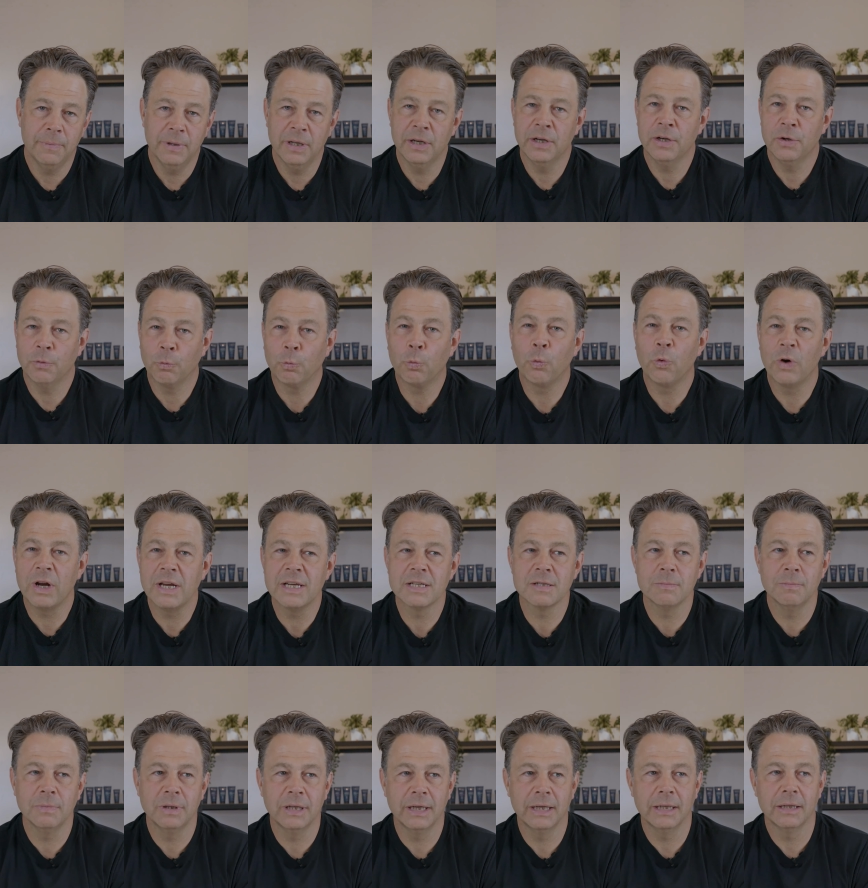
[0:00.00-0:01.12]
at a
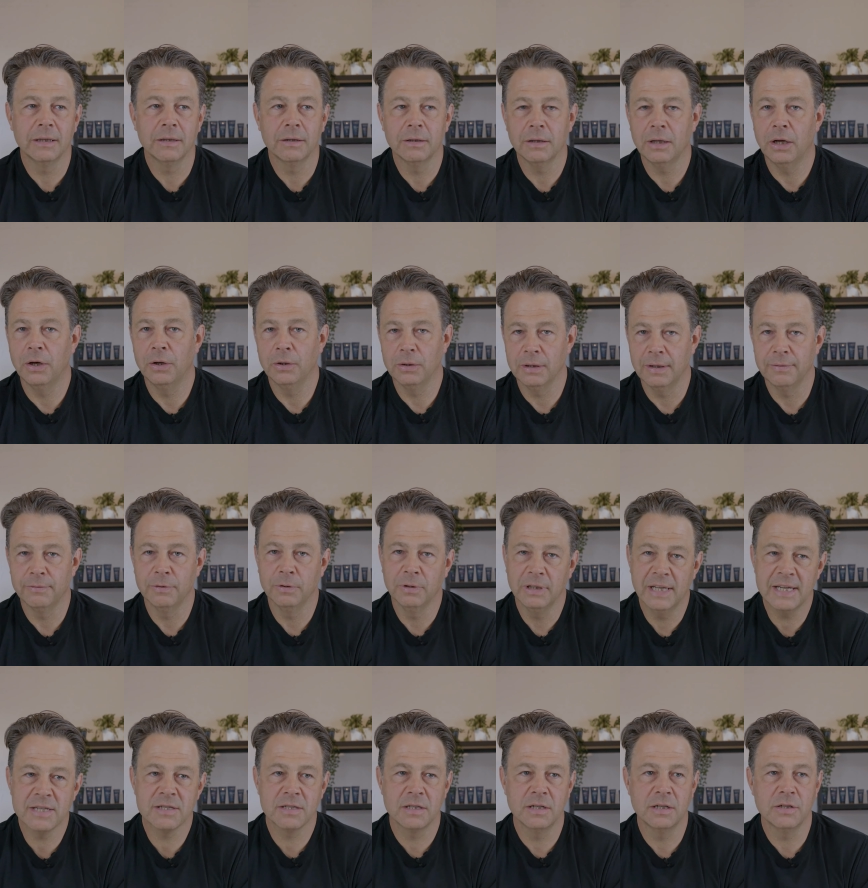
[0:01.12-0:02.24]
reasonably low level,
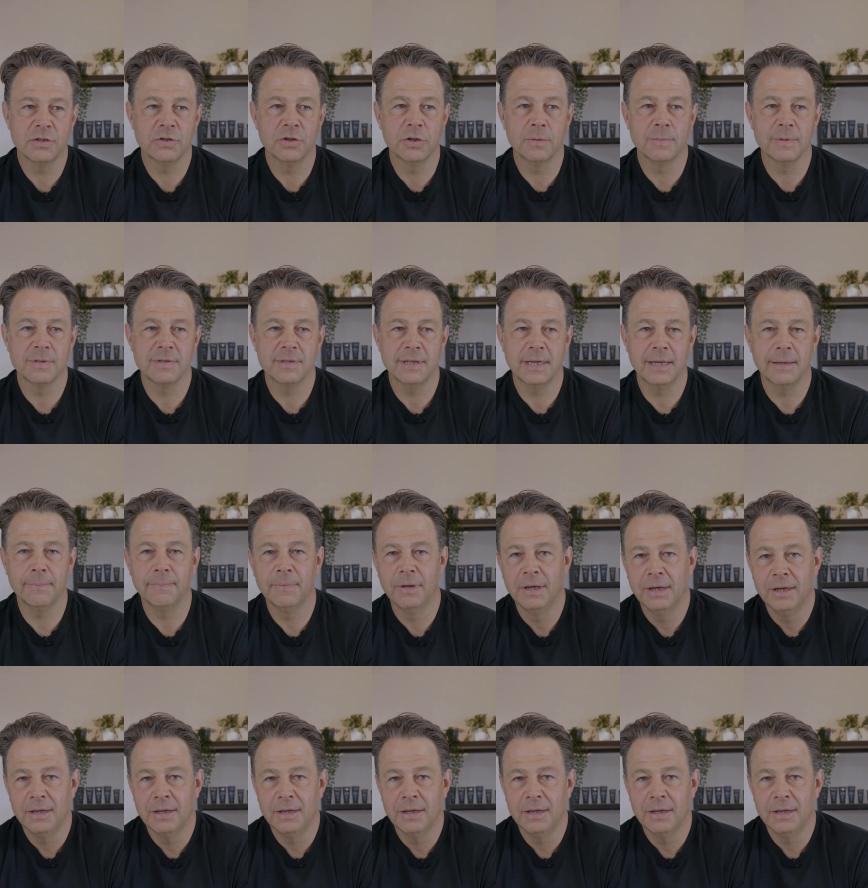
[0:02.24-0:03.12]
less than 2%.